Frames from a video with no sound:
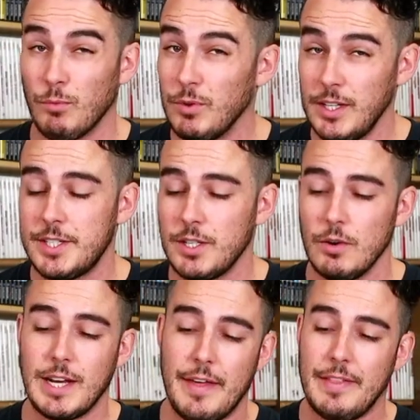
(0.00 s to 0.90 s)
really
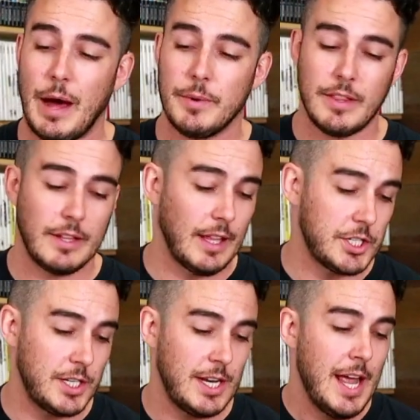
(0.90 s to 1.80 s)
stoked to add that one to the
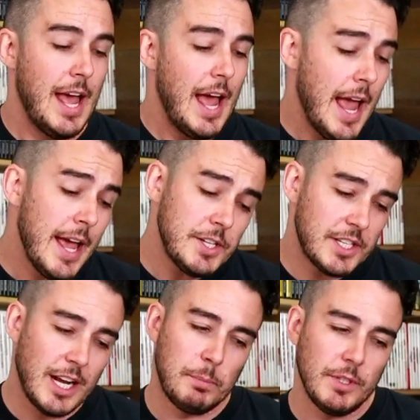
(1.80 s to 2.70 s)
collection. And just a
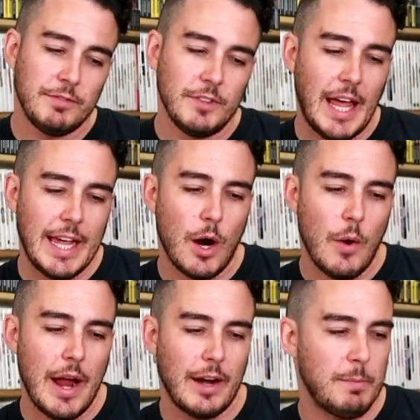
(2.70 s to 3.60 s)
couple of Lego
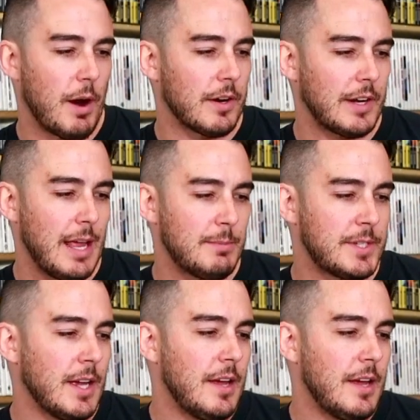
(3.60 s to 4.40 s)
Harry Potter games.